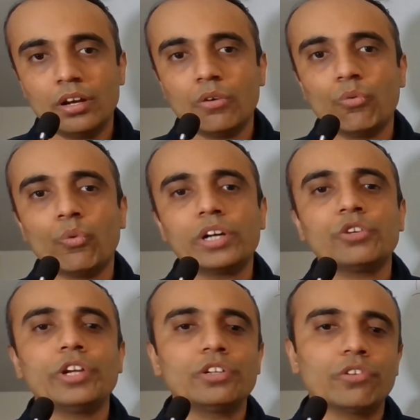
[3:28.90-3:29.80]
what you
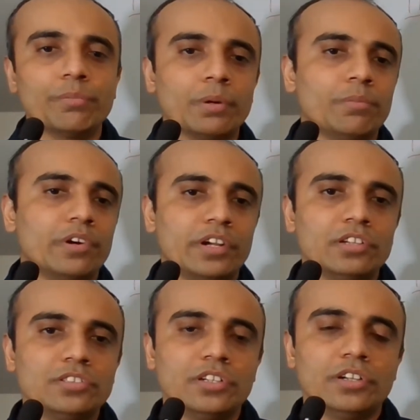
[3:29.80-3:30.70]
need to remember
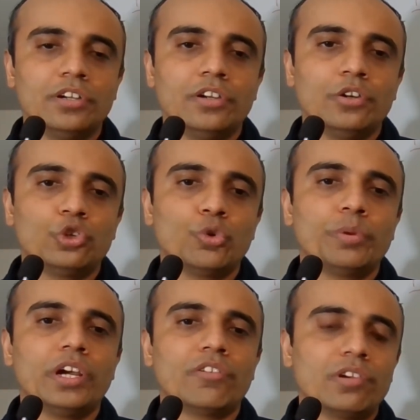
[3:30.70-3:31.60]
is to
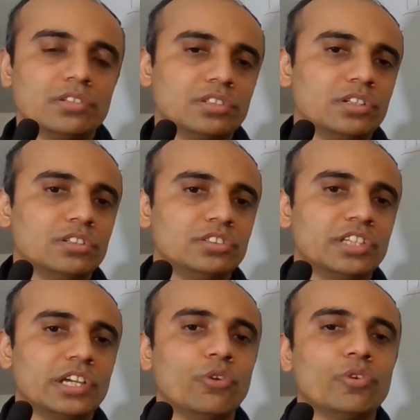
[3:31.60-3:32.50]
be a risk,
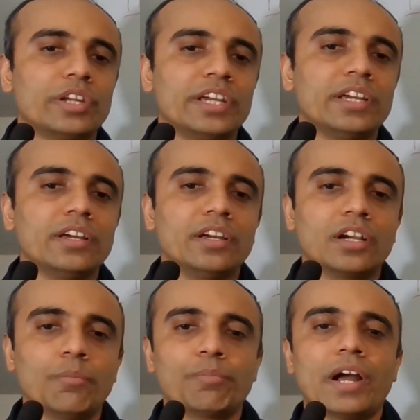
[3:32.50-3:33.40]
security,
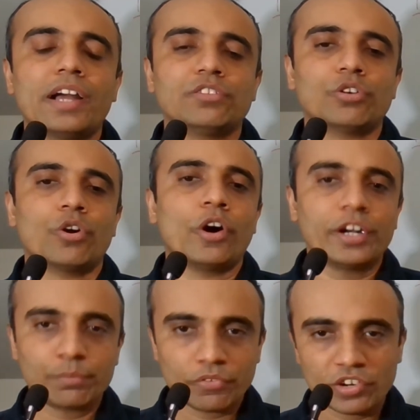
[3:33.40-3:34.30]
compliance or
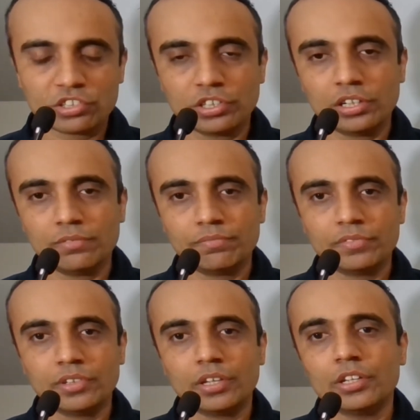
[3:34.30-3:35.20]
audit professional,
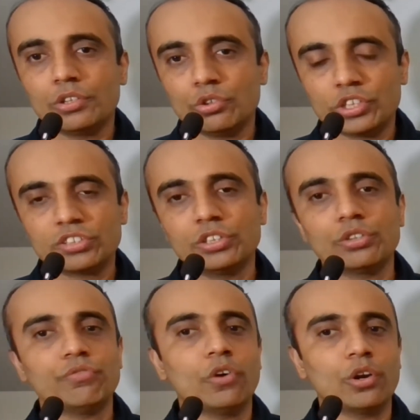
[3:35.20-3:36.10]
you just need to
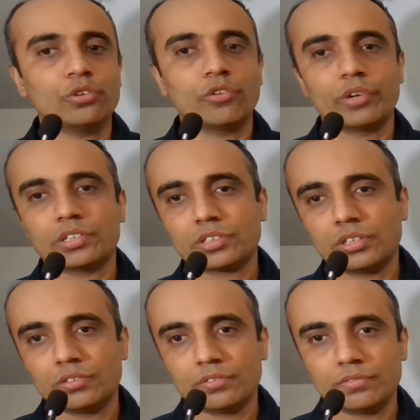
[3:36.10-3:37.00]
follow the risk
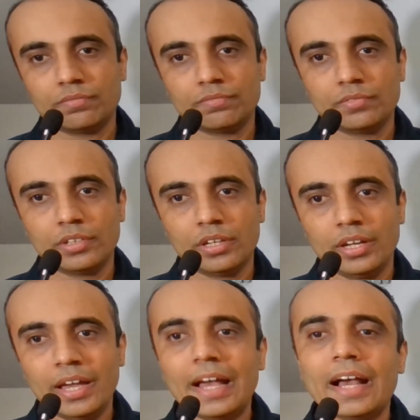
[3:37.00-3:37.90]

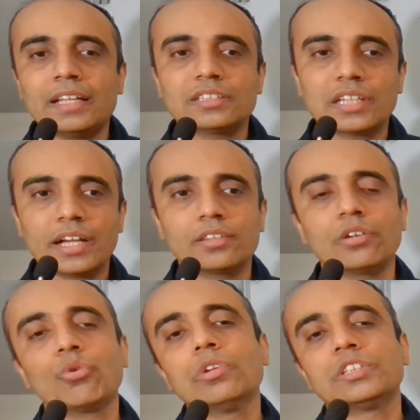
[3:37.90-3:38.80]
and select the
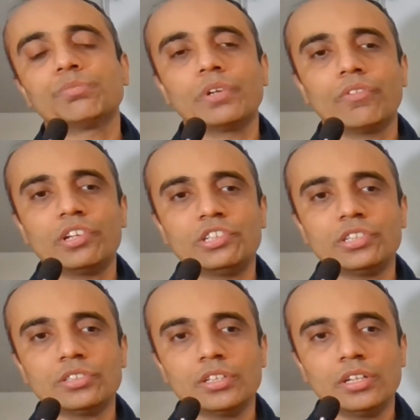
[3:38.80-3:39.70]
roles and
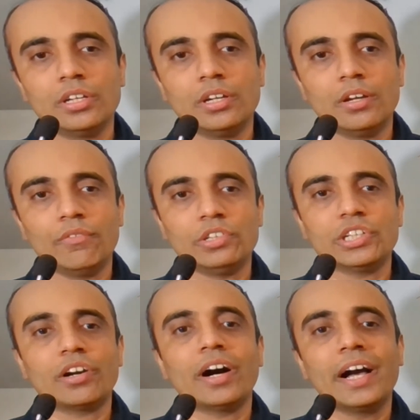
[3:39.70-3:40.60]
privileges which are
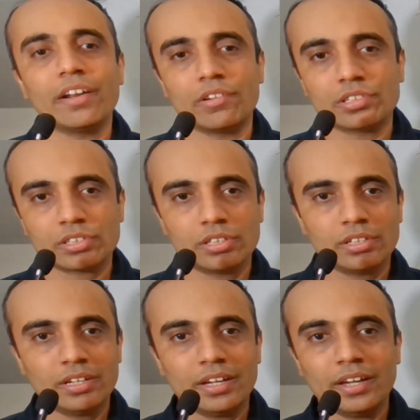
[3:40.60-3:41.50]
high risk
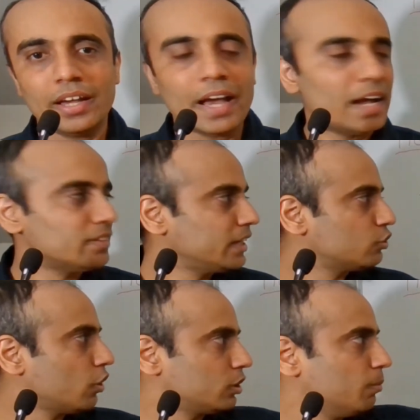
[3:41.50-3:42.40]
as I
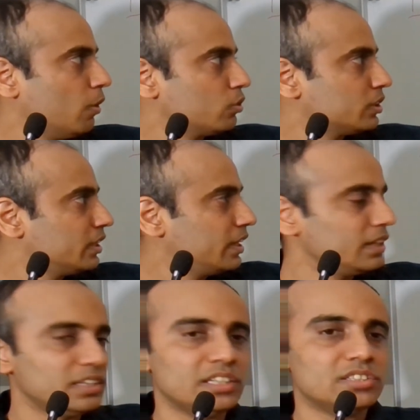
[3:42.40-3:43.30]
talked about
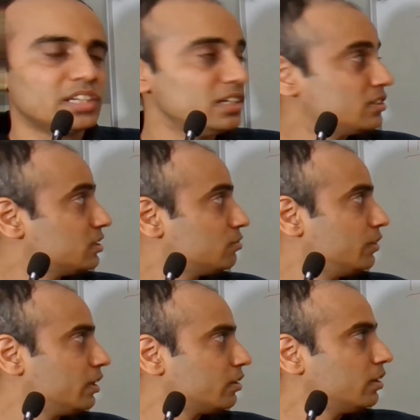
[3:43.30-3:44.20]
in these cases where